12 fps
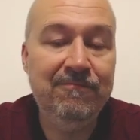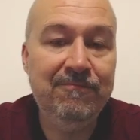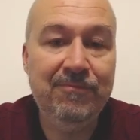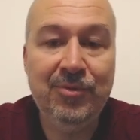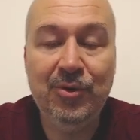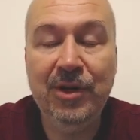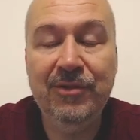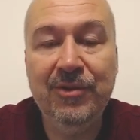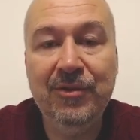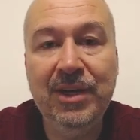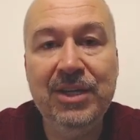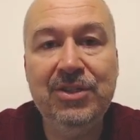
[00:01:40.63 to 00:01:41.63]

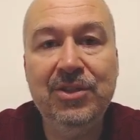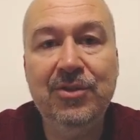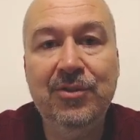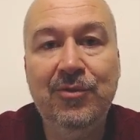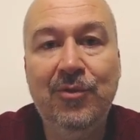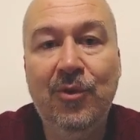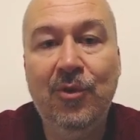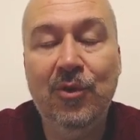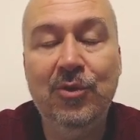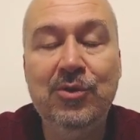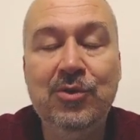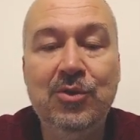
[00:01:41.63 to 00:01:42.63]
proliferation of
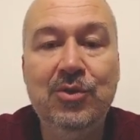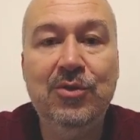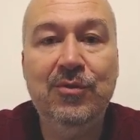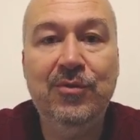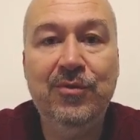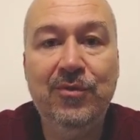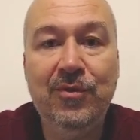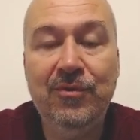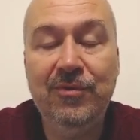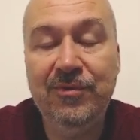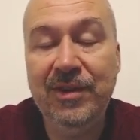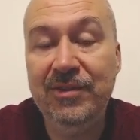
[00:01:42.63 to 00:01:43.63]
all sorts of
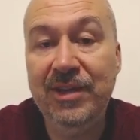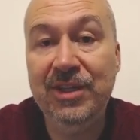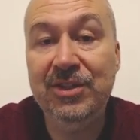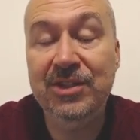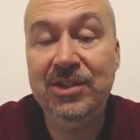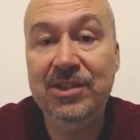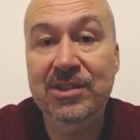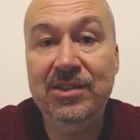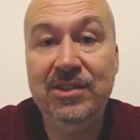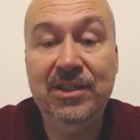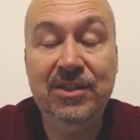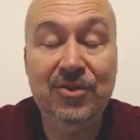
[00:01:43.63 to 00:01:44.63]

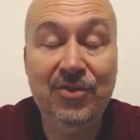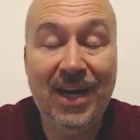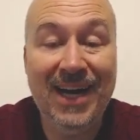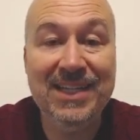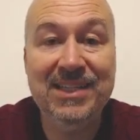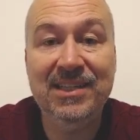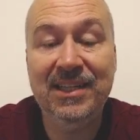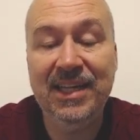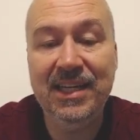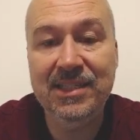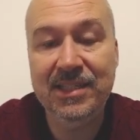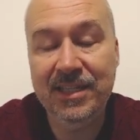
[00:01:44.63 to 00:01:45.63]
variations and tries
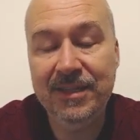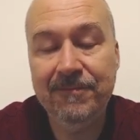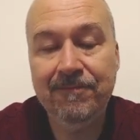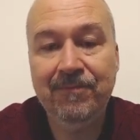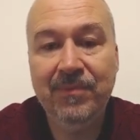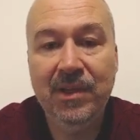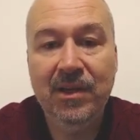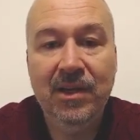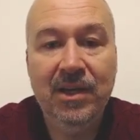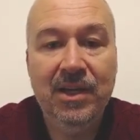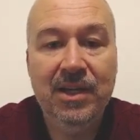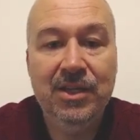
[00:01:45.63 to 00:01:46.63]
against it.
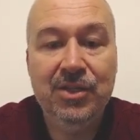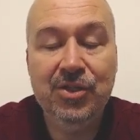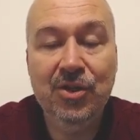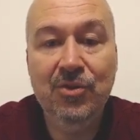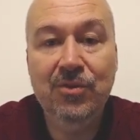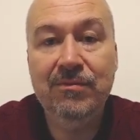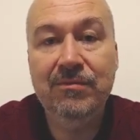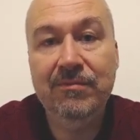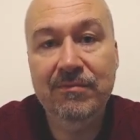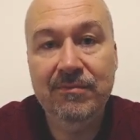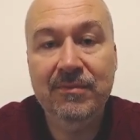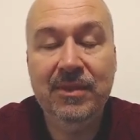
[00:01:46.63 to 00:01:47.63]
So
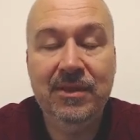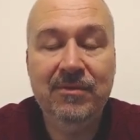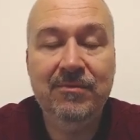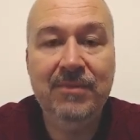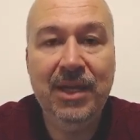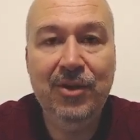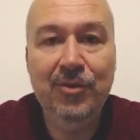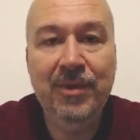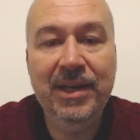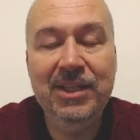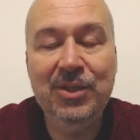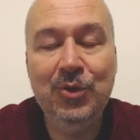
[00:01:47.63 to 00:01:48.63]
you
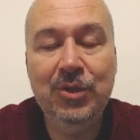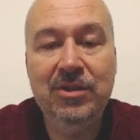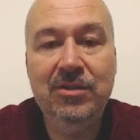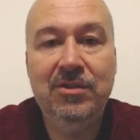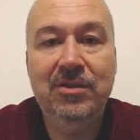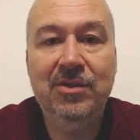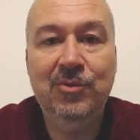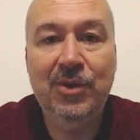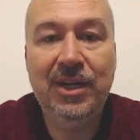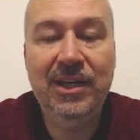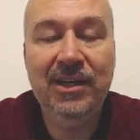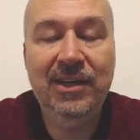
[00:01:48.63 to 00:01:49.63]
may intuit
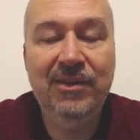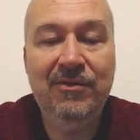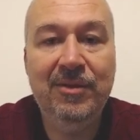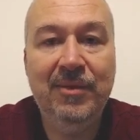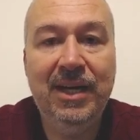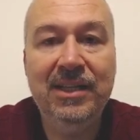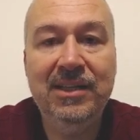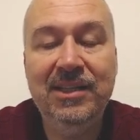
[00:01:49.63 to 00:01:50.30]
what I have in mind